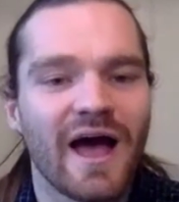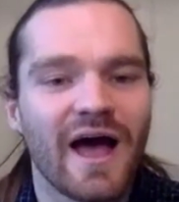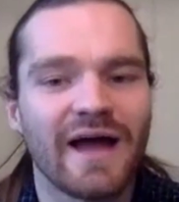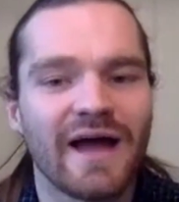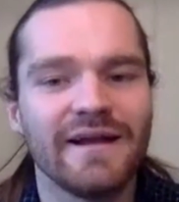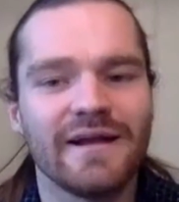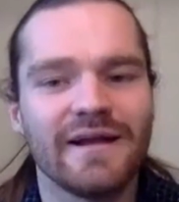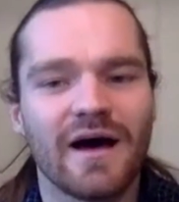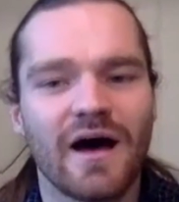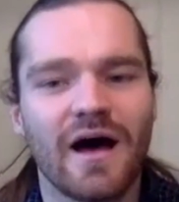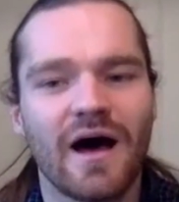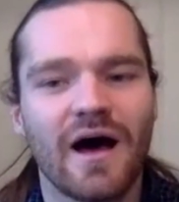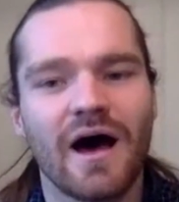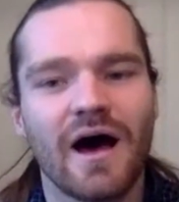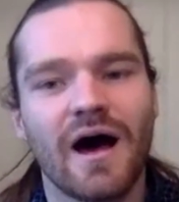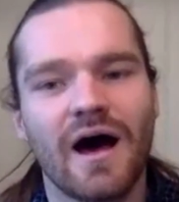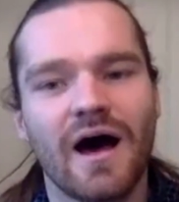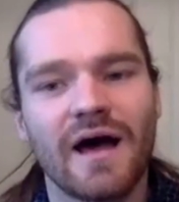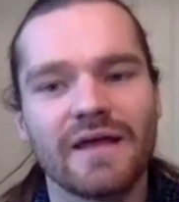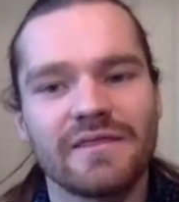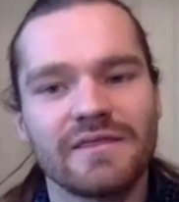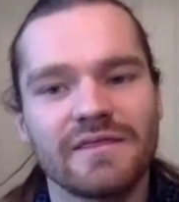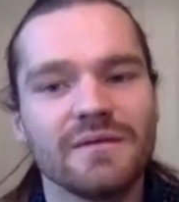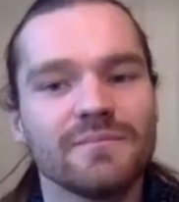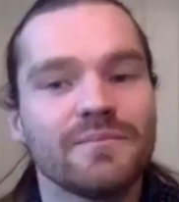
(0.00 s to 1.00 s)
And
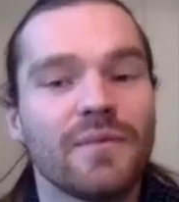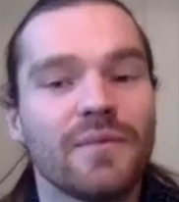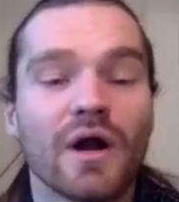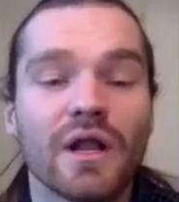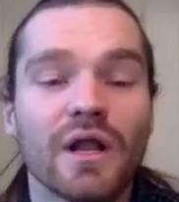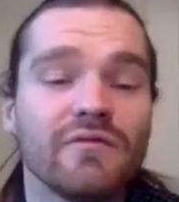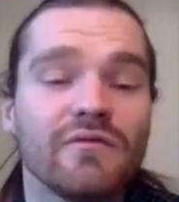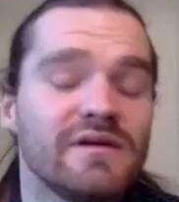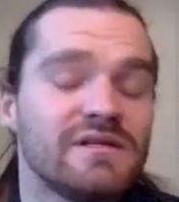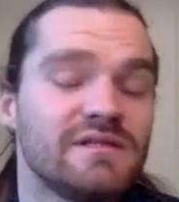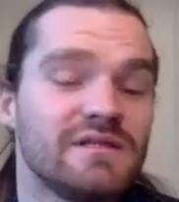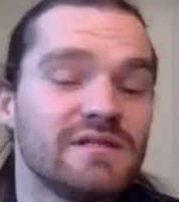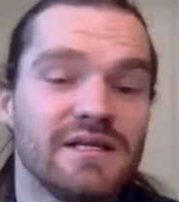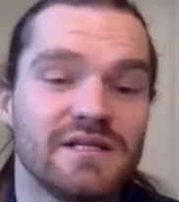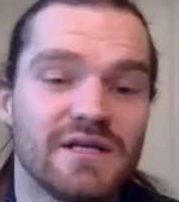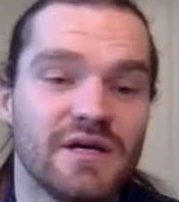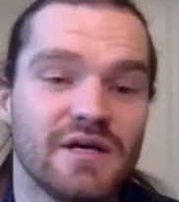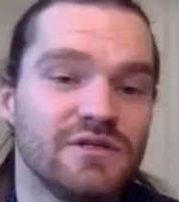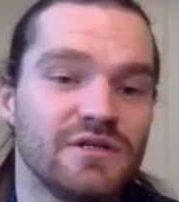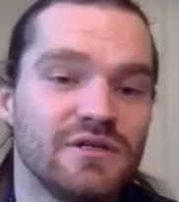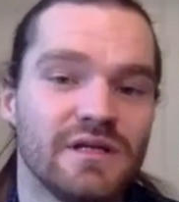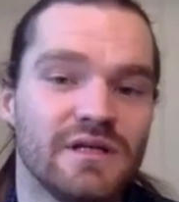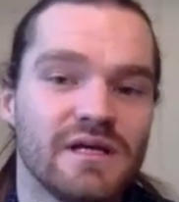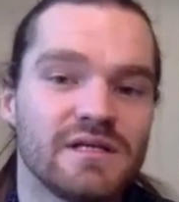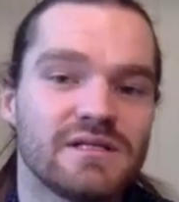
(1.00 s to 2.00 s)
I think part of the reason they
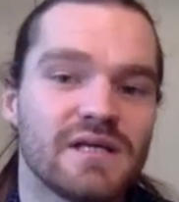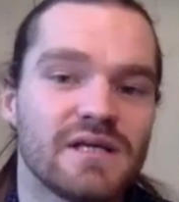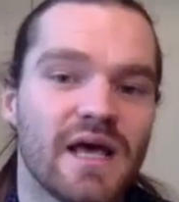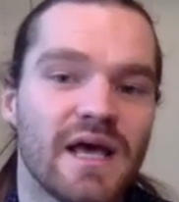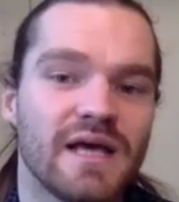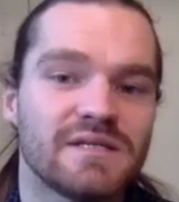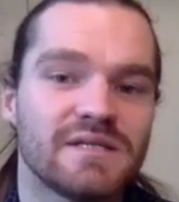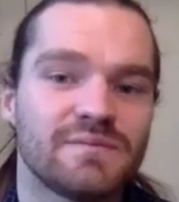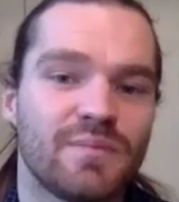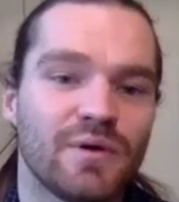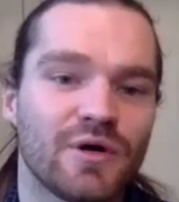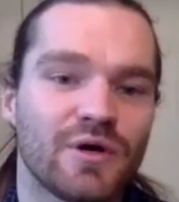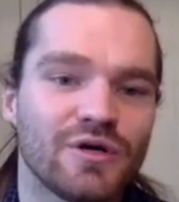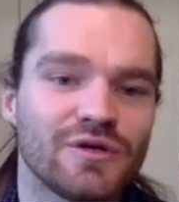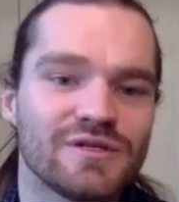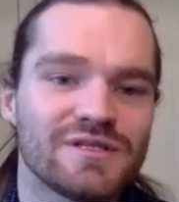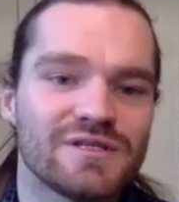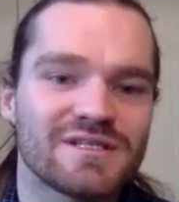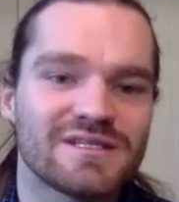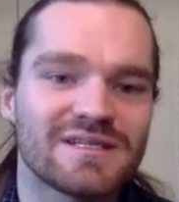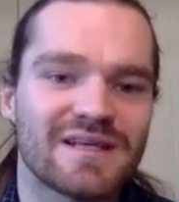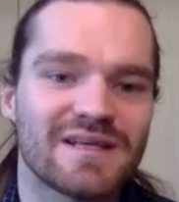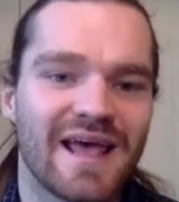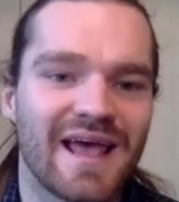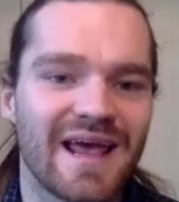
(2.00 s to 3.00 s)
don't do this is because
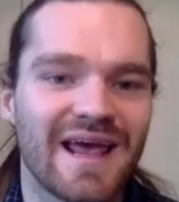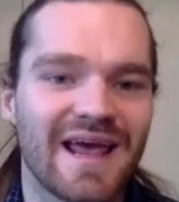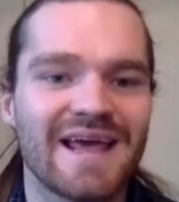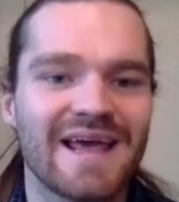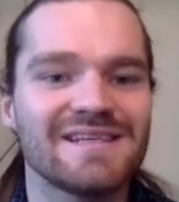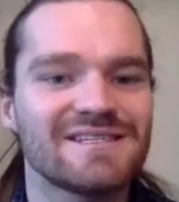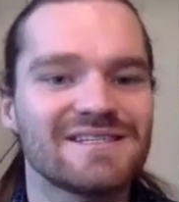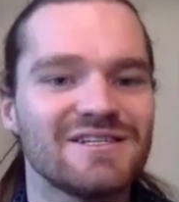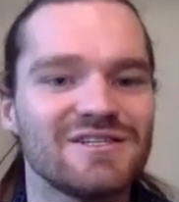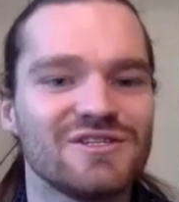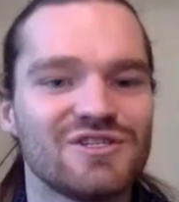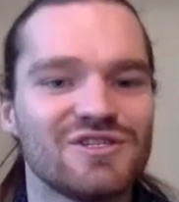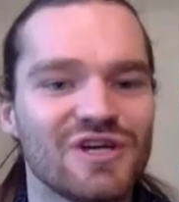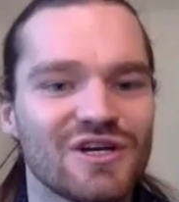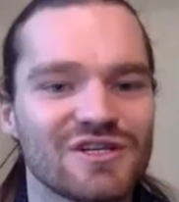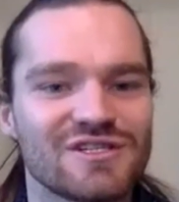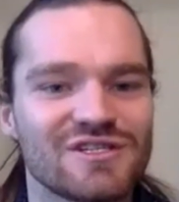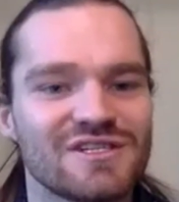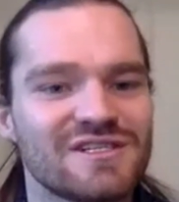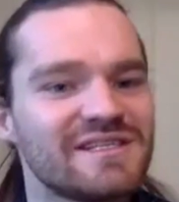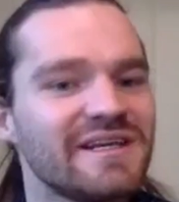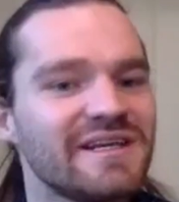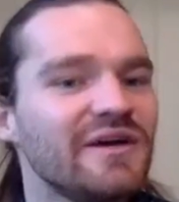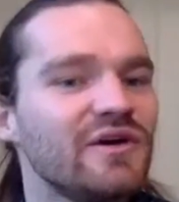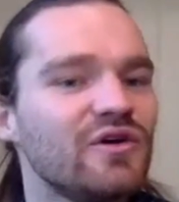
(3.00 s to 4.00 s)
it isn't just
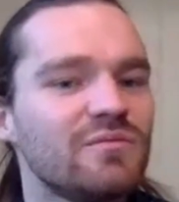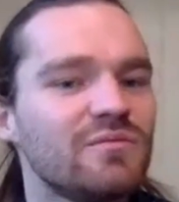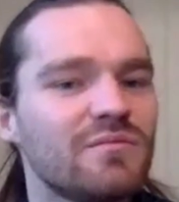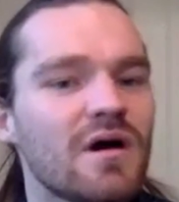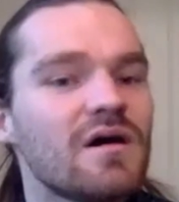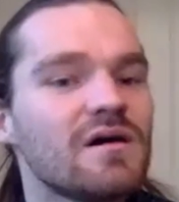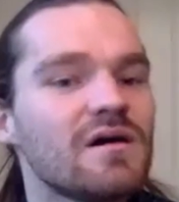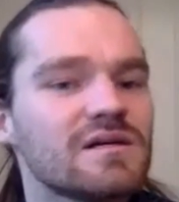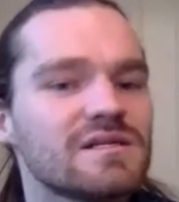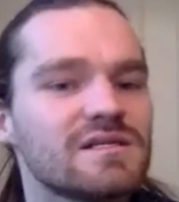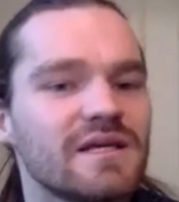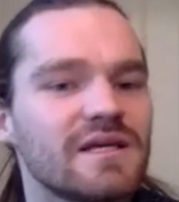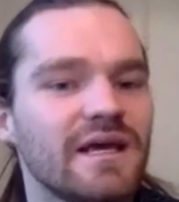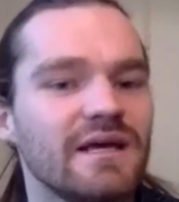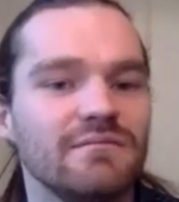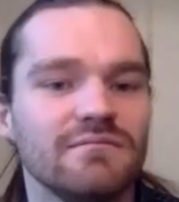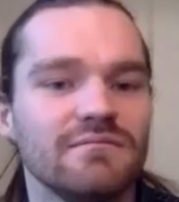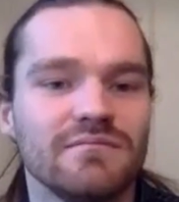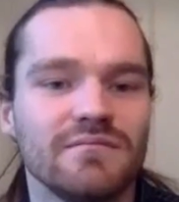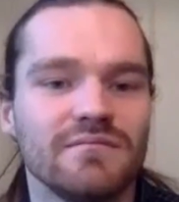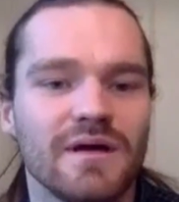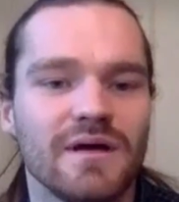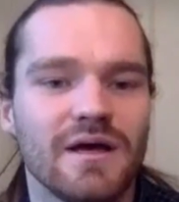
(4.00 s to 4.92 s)
a single mark scheme.